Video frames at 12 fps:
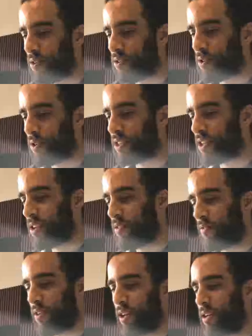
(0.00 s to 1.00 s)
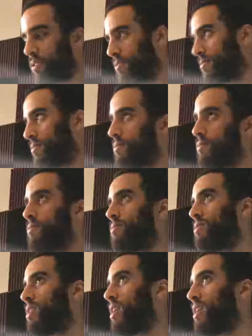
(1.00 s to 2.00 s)
So let's kind of like
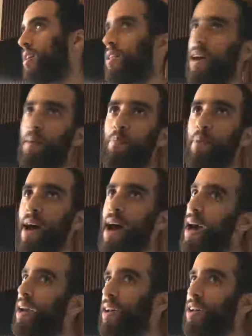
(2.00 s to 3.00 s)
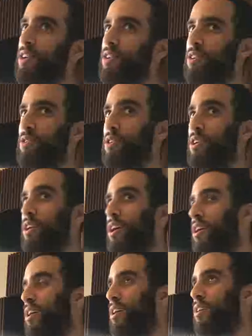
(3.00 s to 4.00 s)
take it like back to
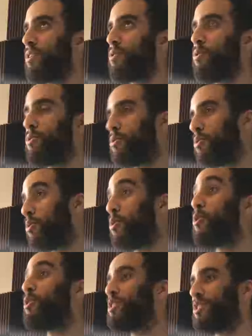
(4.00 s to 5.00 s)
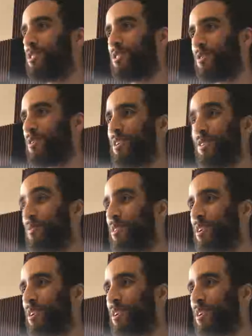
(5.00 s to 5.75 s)
the quote unquote origin stories of